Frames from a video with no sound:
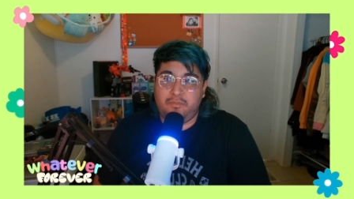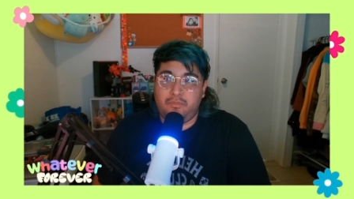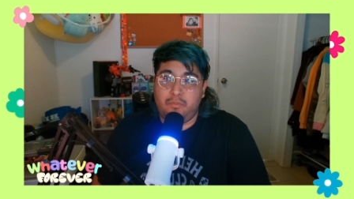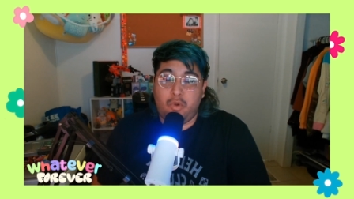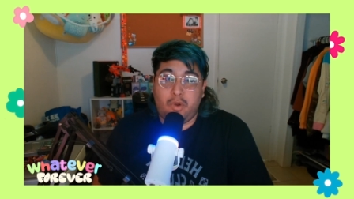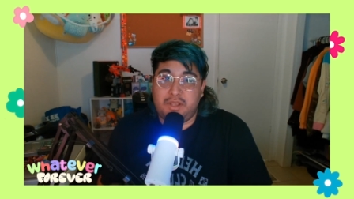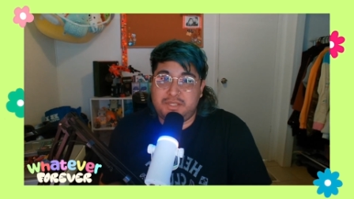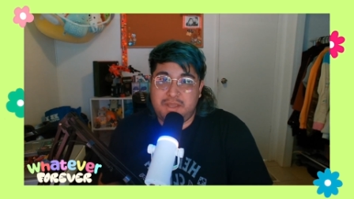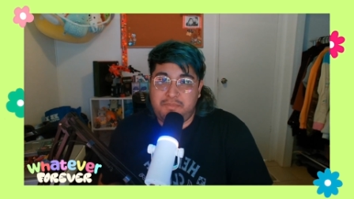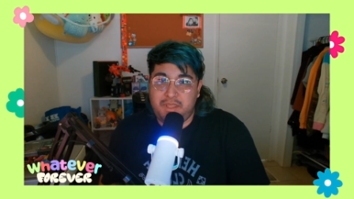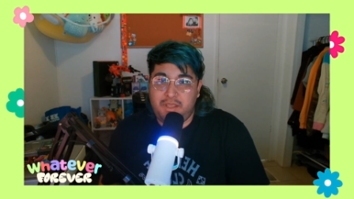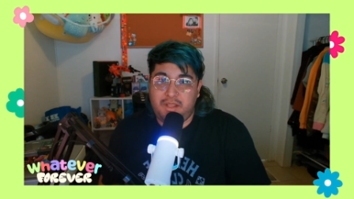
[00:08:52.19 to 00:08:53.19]
more
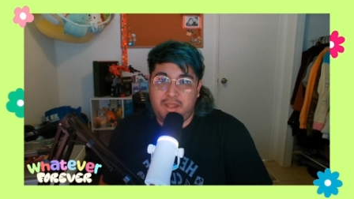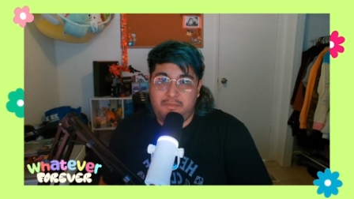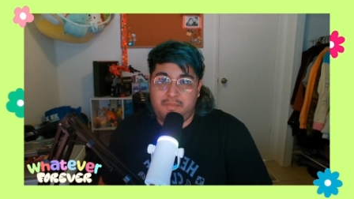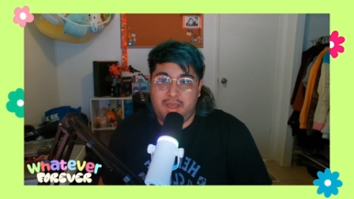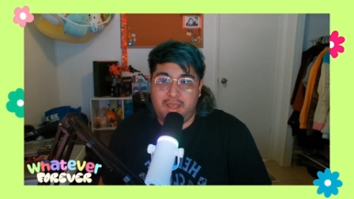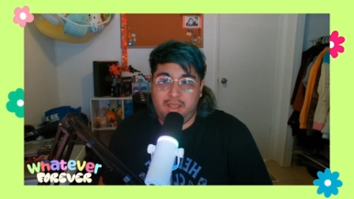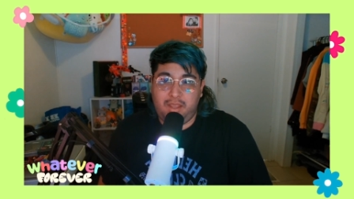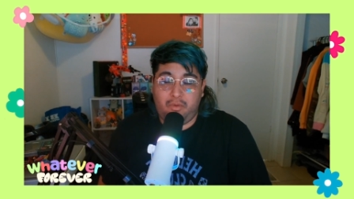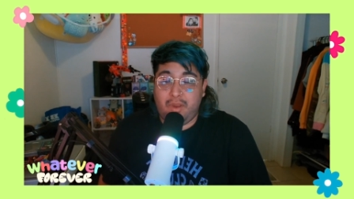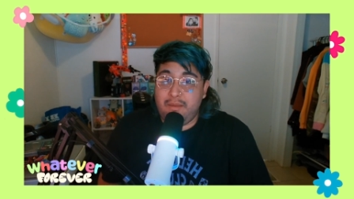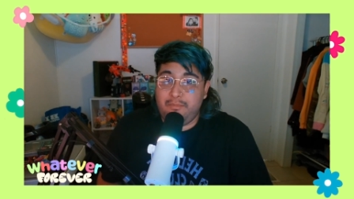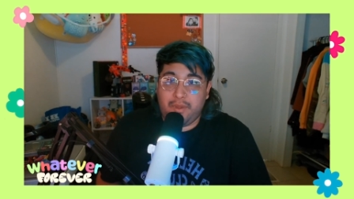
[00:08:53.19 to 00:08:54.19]
accepting than my
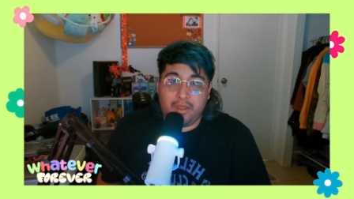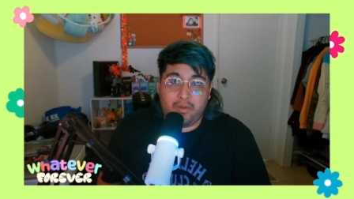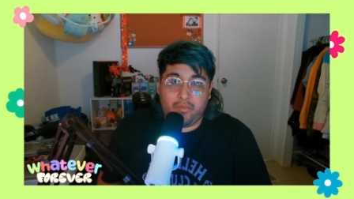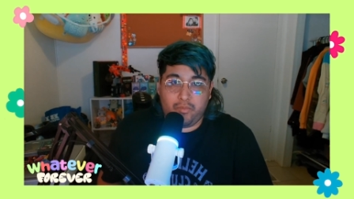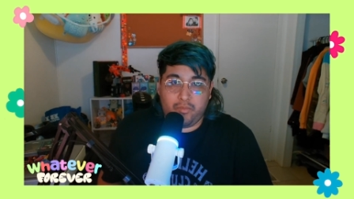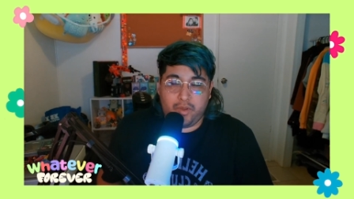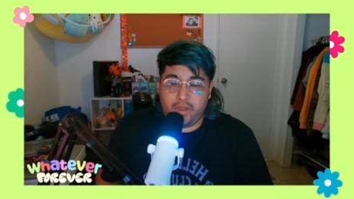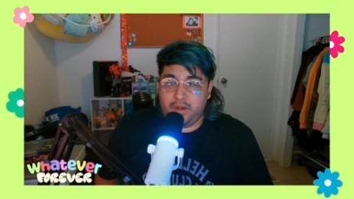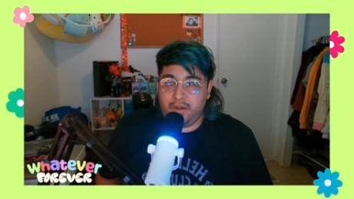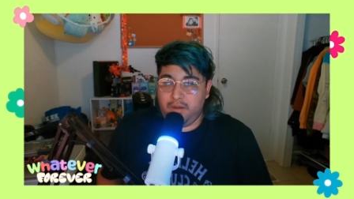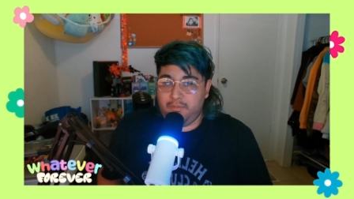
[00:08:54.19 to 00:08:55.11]
grandpa would